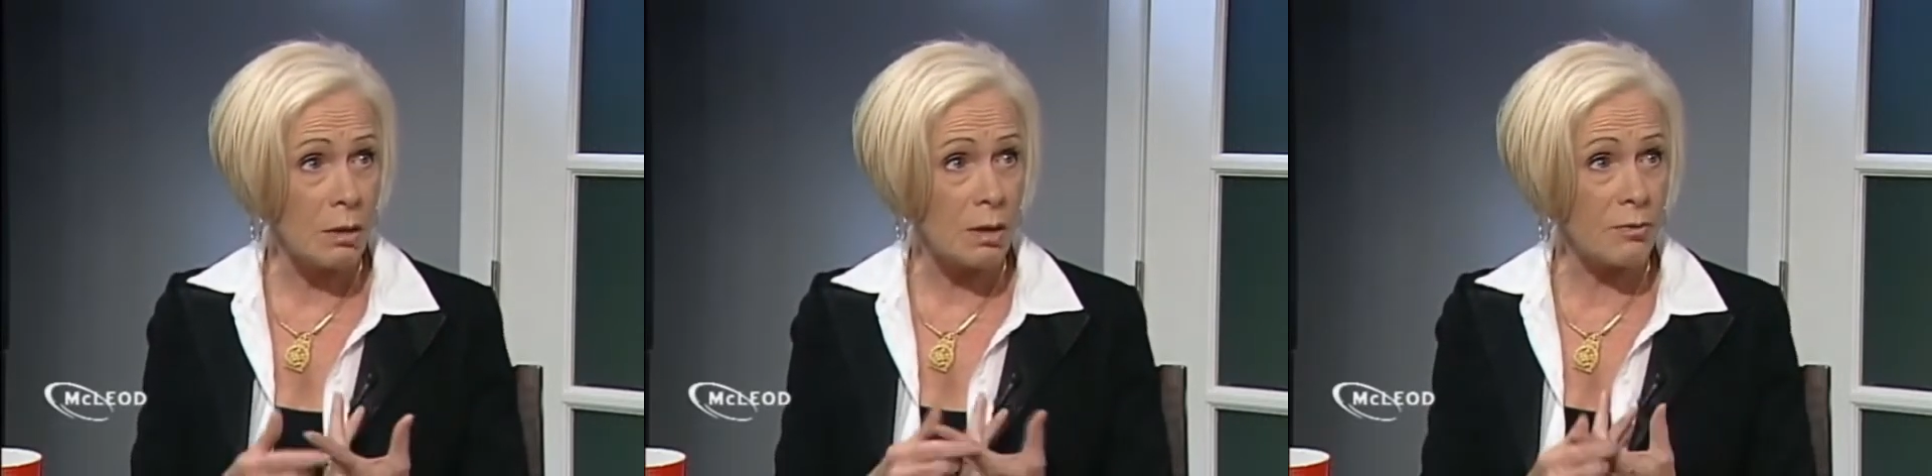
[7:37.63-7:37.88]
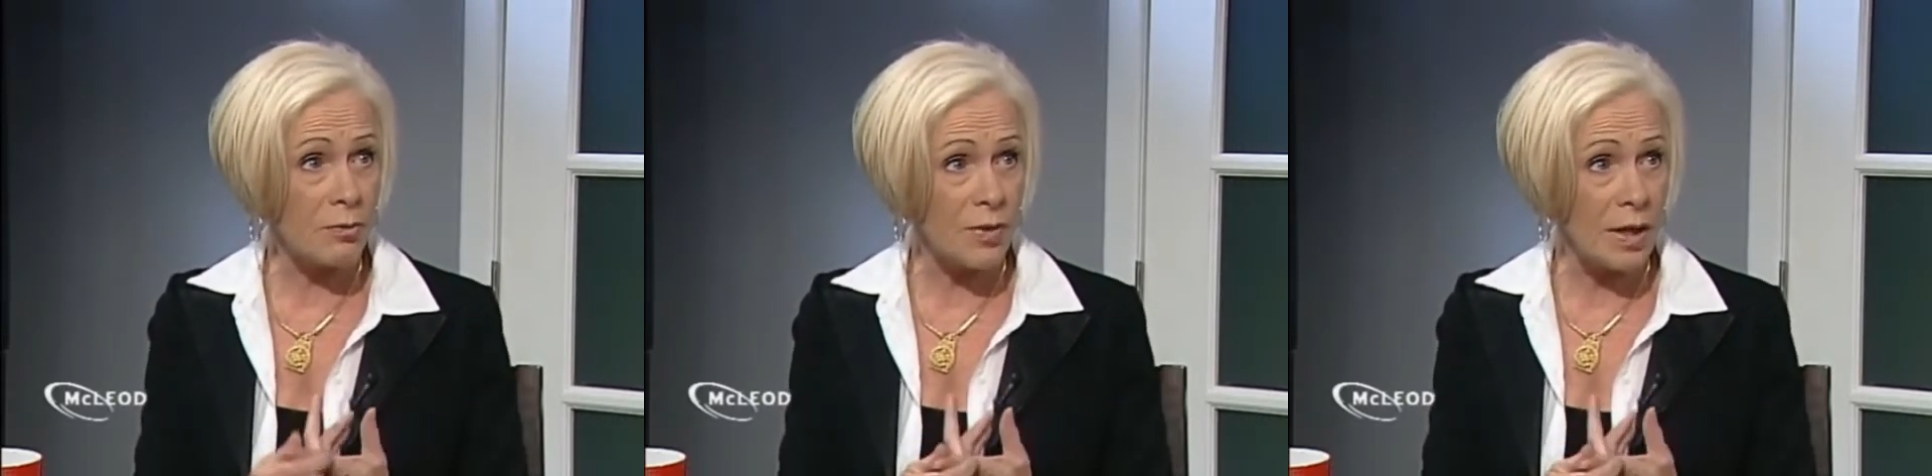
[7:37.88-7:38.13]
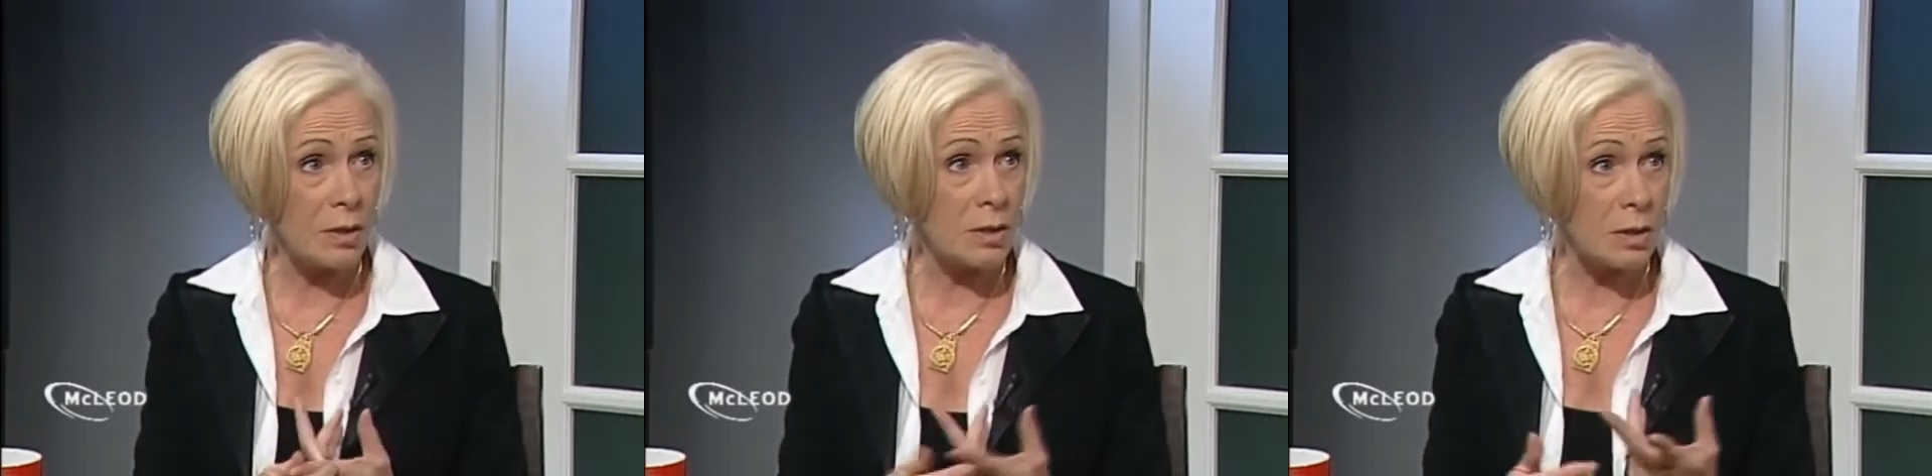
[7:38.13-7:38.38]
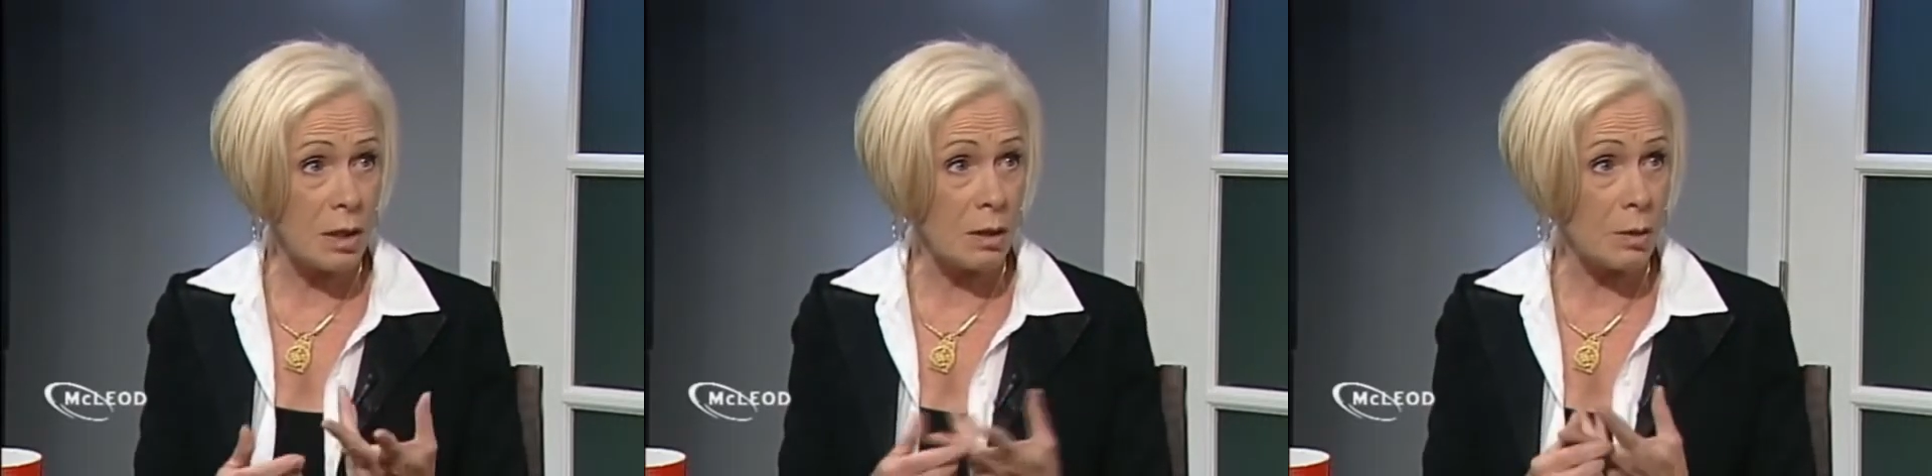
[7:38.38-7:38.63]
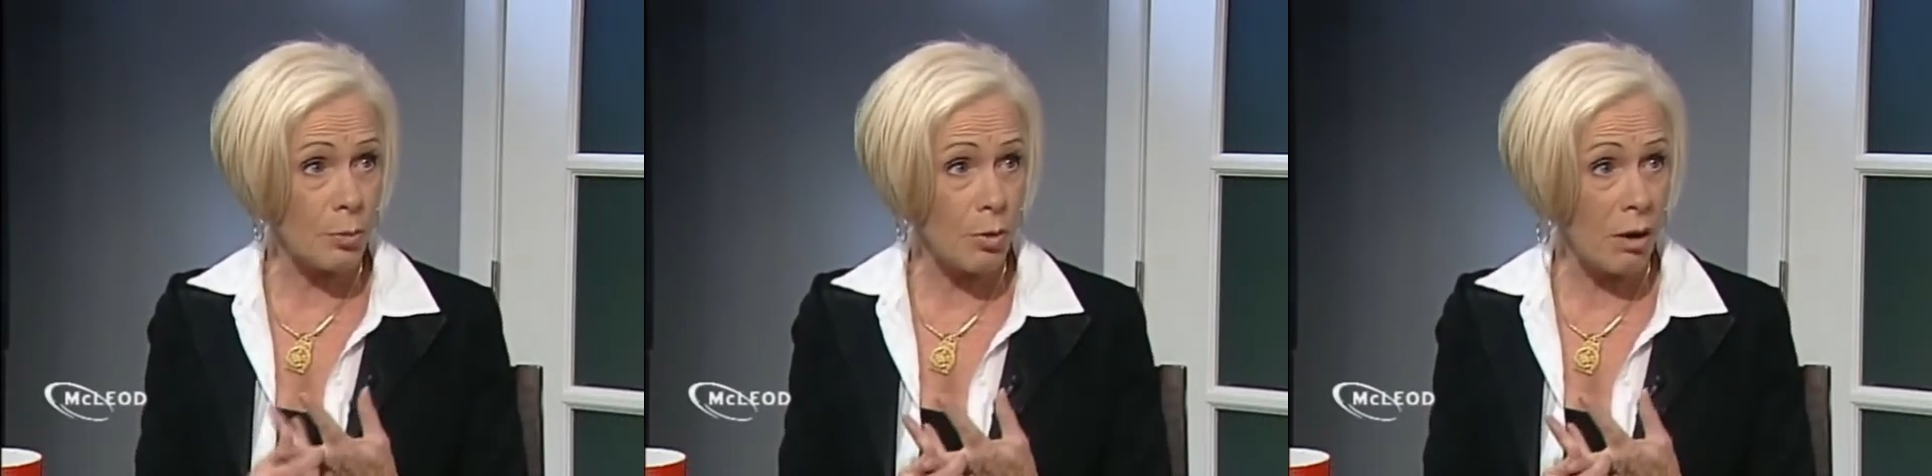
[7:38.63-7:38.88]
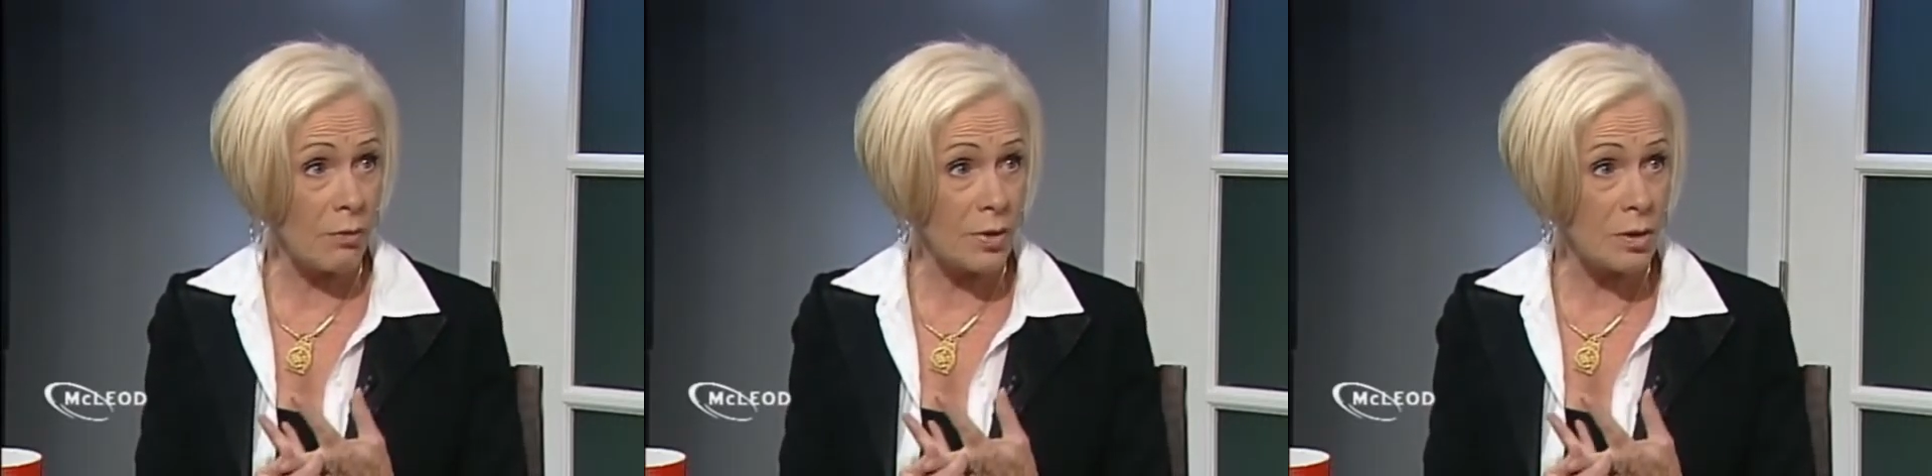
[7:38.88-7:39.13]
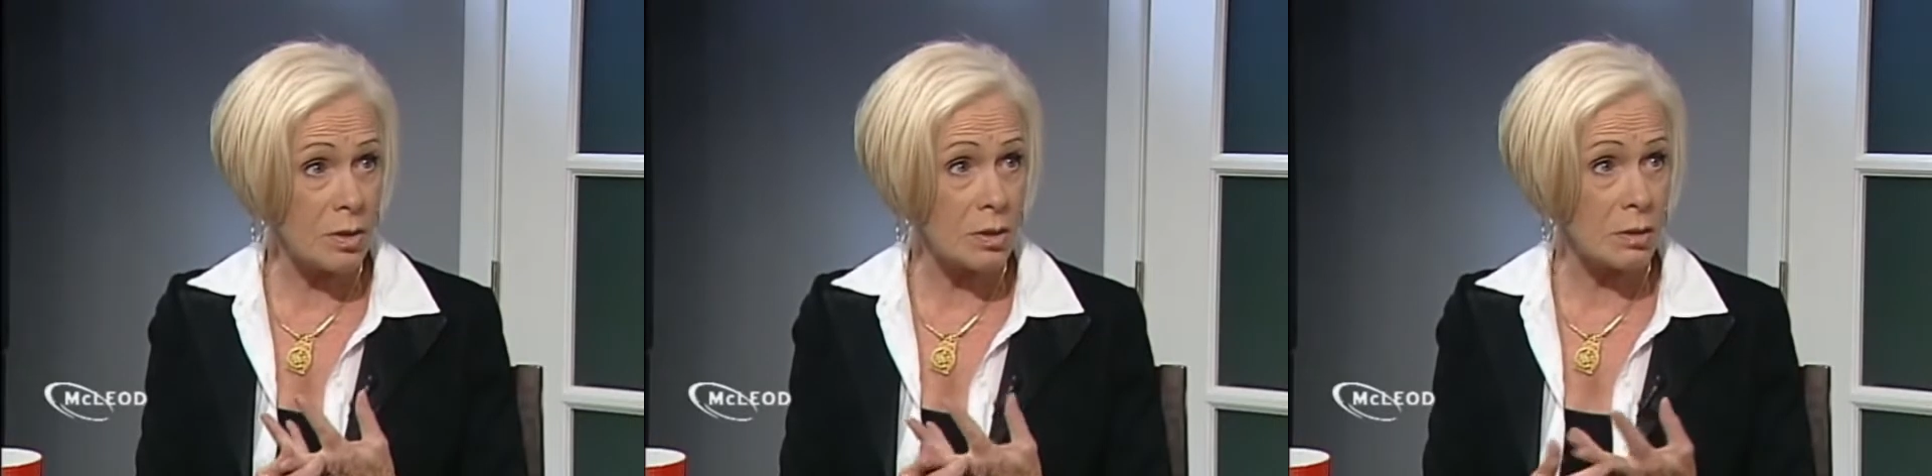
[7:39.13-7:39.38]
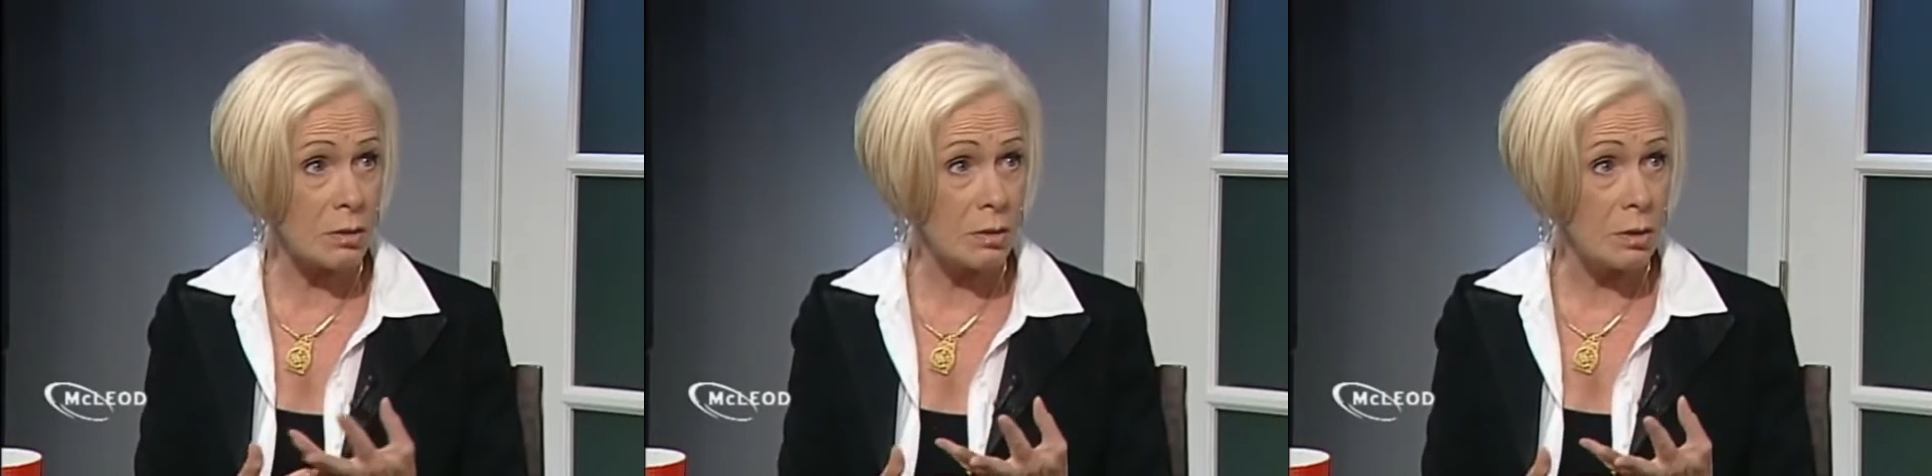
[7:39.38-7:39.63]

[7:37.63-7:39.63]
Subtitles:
the feds and the province